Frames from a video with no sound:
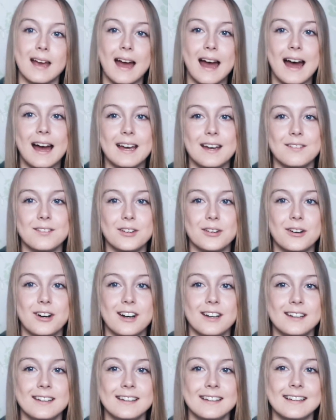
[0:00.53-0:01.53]
Hi
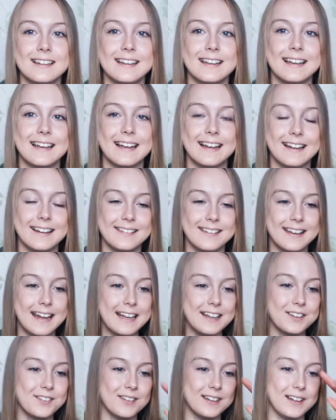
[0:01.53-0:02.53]
everyone! In
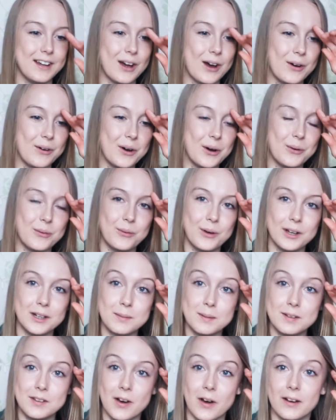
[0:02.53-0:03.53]
today's video we're going
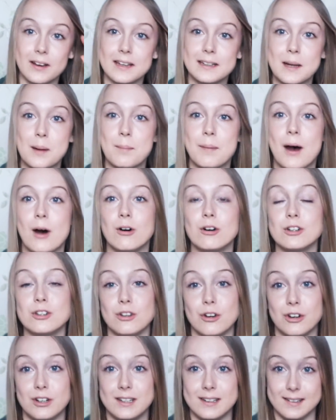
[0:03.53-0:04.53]
to be talking about
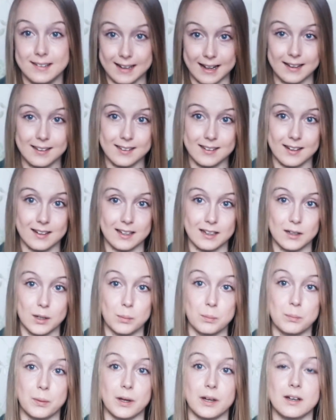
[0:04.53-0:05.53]
your destiny
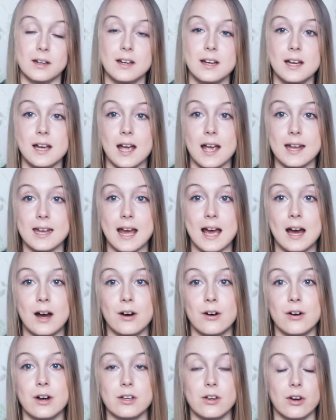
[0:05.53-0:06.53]
number and
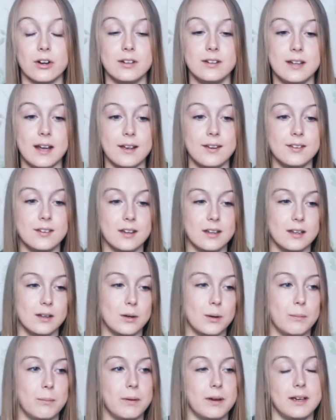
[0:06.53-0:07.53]
how your destiny
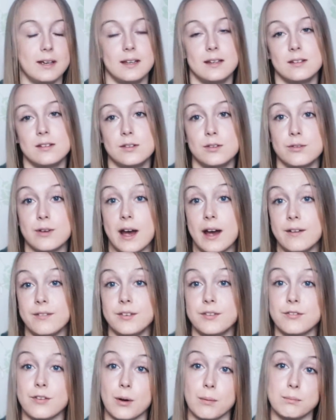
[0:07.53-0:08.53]
number is
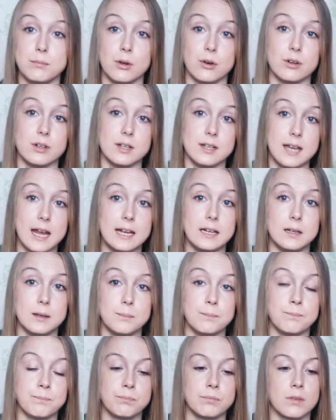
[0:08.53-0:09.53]
derived from your
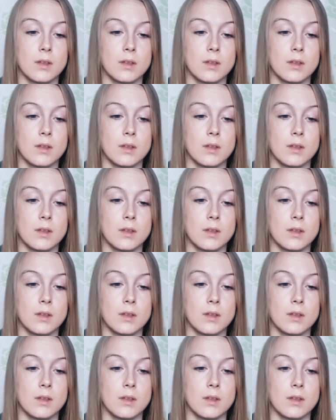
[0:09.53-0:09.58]
name.